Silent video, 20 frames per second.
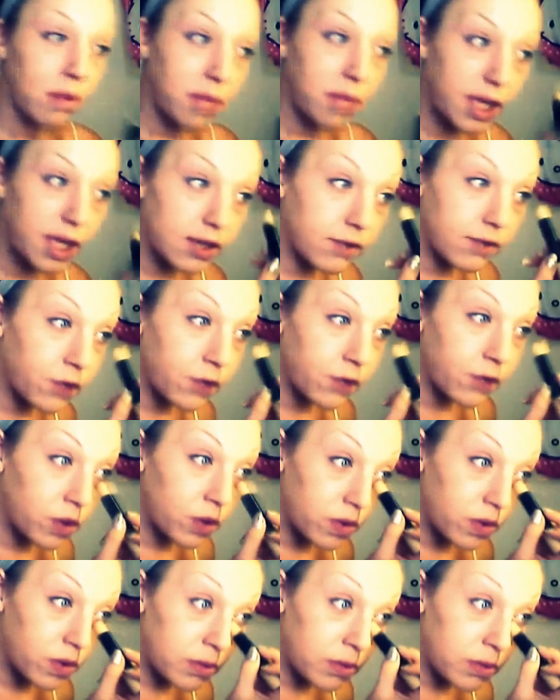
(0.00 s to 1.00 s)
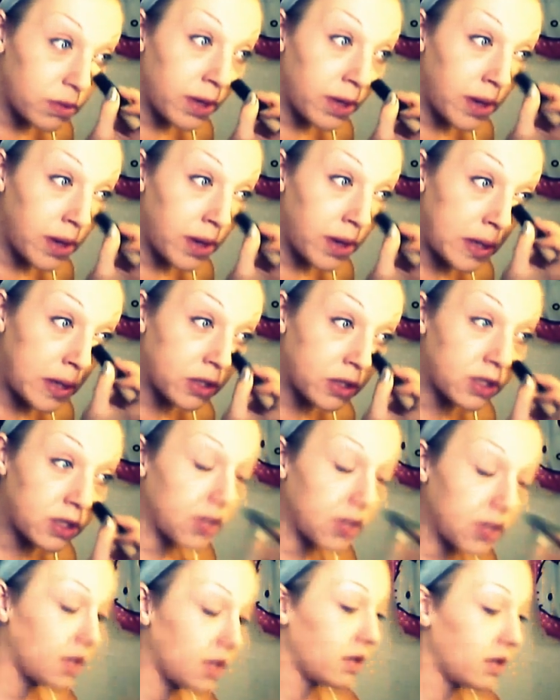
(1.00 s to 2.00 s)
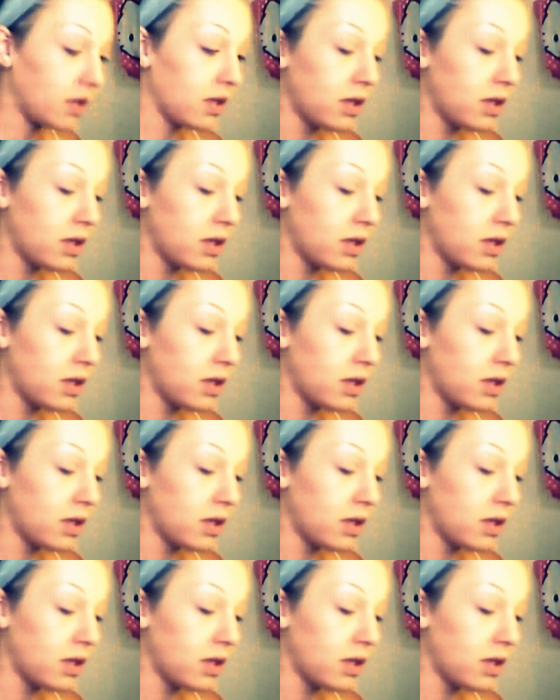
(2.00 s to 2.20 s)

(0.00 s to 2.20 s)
because if you smear it, you're just gonna